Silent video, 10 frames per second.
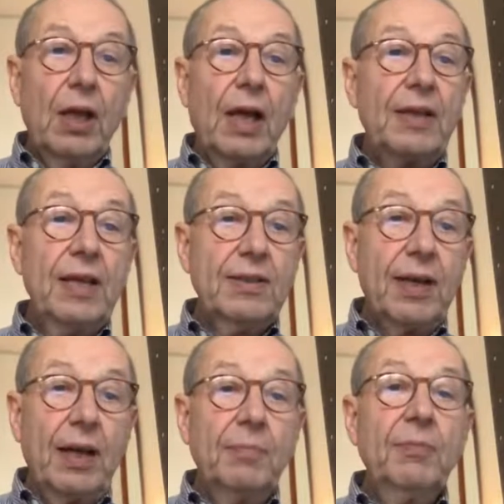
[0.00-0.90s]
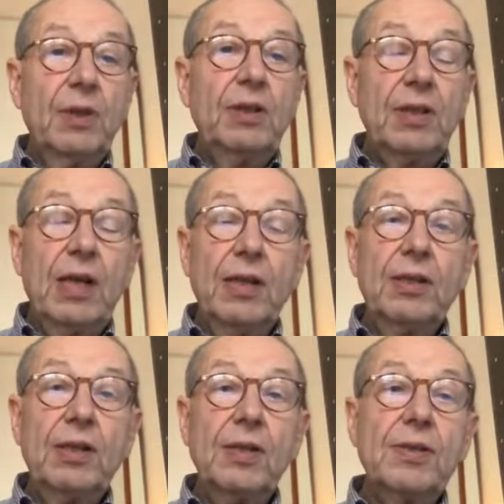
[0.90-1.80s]
At that time, in the
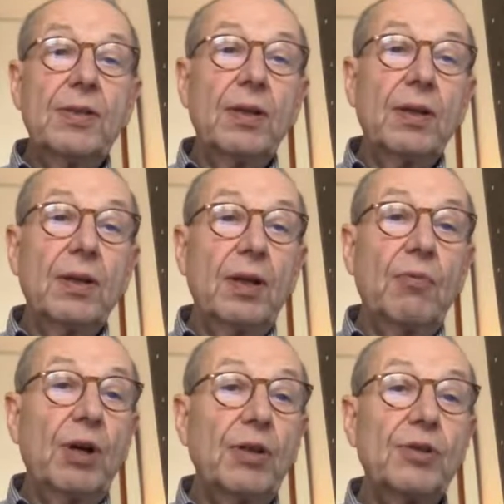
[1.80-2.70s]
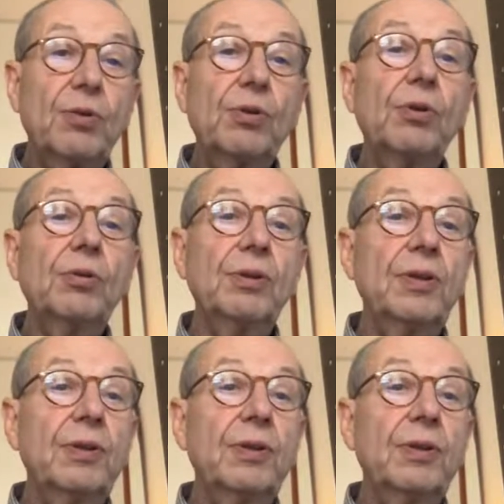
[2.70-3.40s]
80s, there were so-called